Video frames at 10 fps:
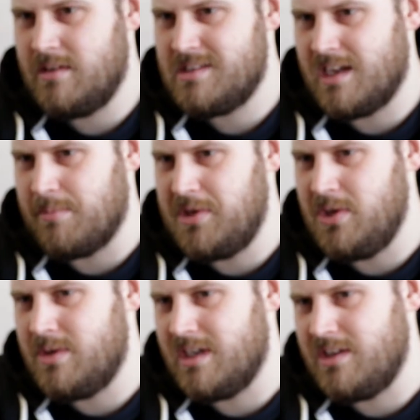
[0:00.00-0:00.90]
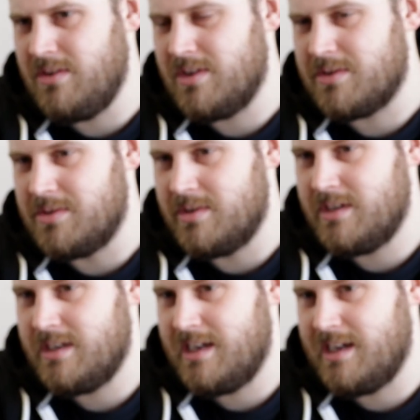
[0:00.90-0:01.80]
it looks like a puking unicorn.
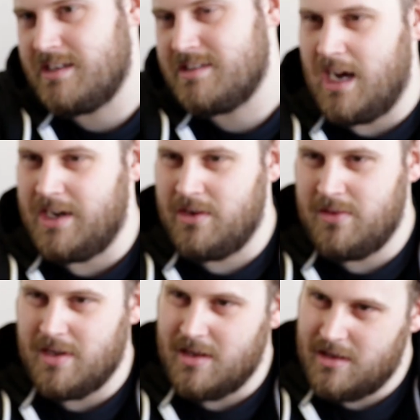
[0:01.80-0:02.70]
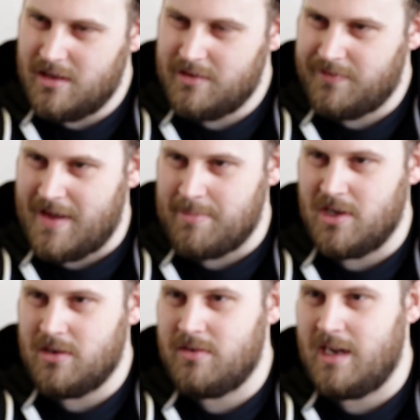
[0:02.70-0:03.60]
And I know that
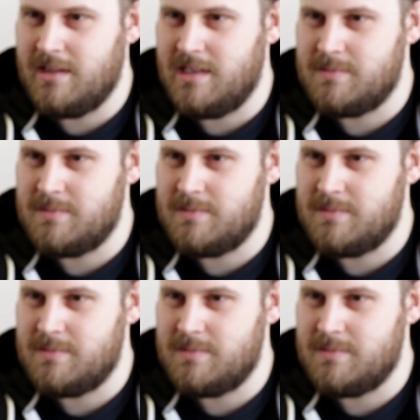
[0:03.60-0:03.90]
Fabio created